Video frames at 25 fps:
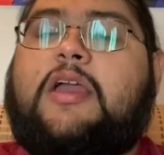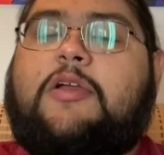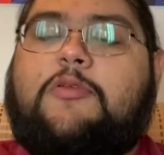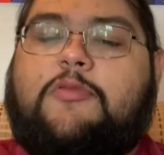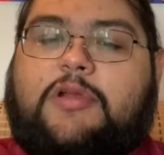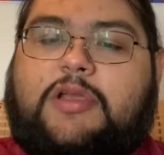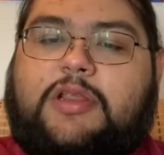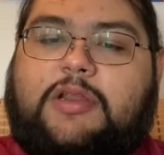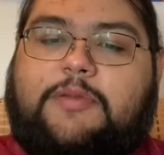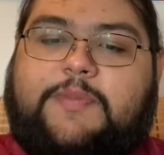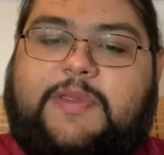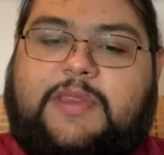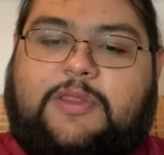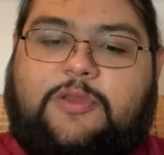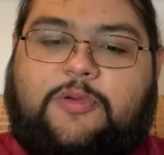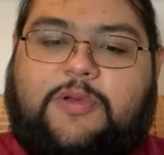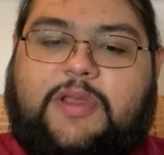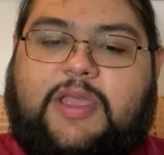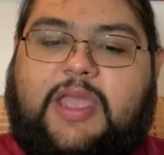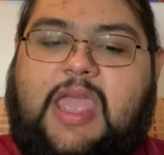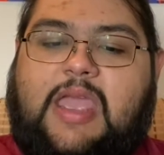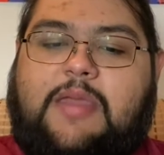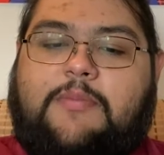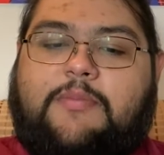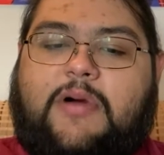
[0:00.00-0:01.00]
and we're going to be
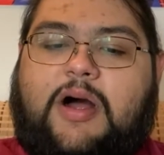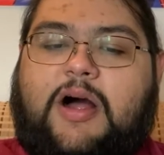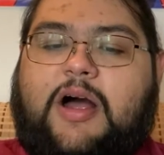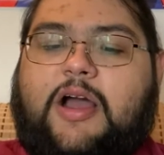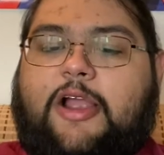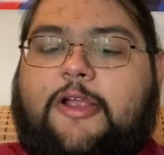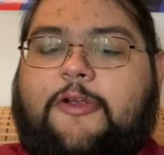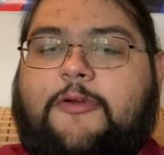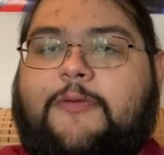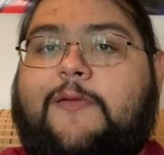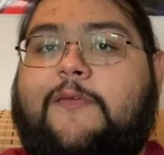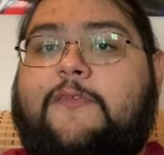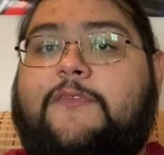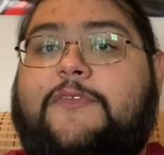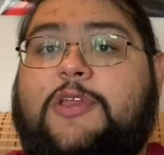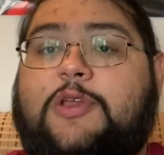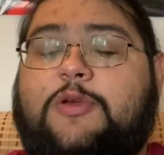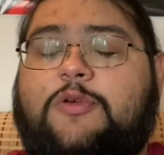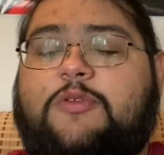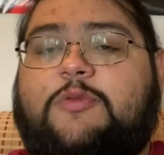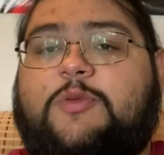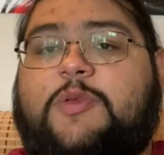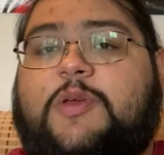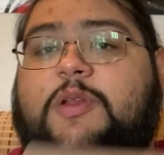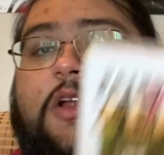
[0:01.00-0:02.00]
doing a manga review.